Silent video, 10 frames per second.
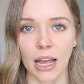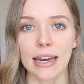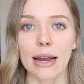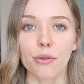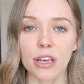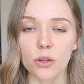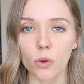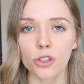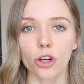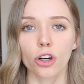Now these
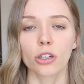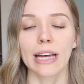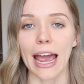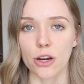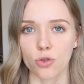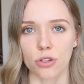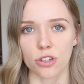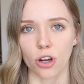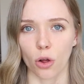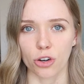ones are called entrance
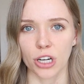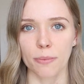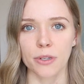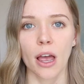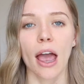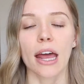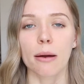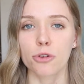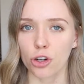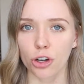scholarships, and
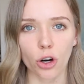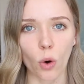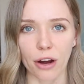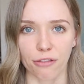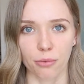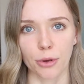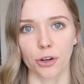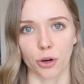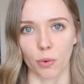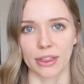I'm sure you're quite
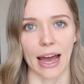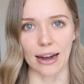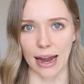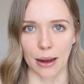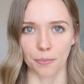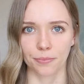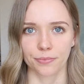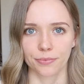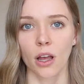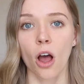familiar with that name.
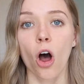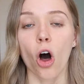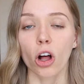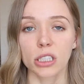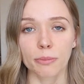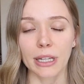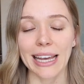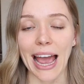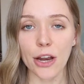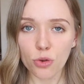
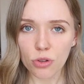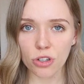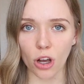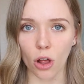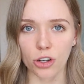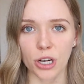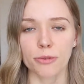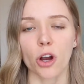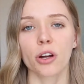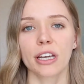Ultimately, entrance
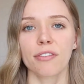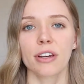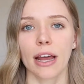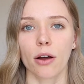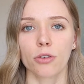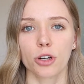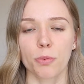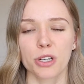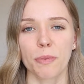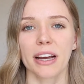scholarships are given out to
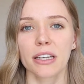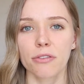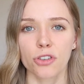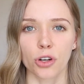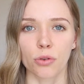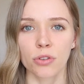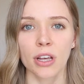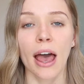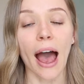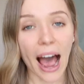prospective students
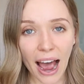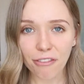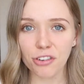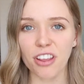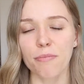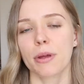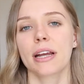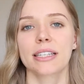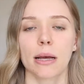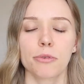after they've been
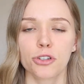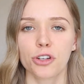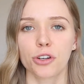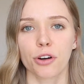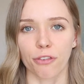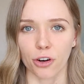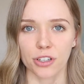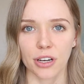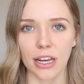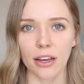accepted to
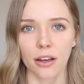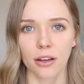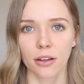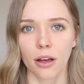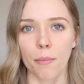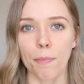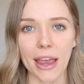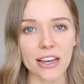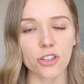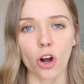university
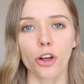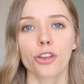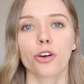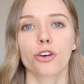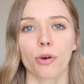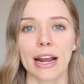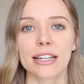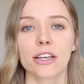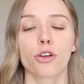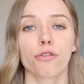based on their
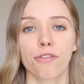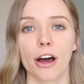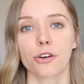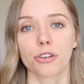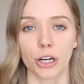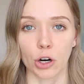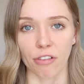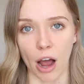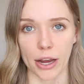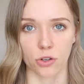grades in their final year of
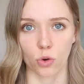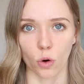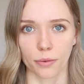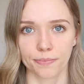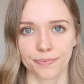high school.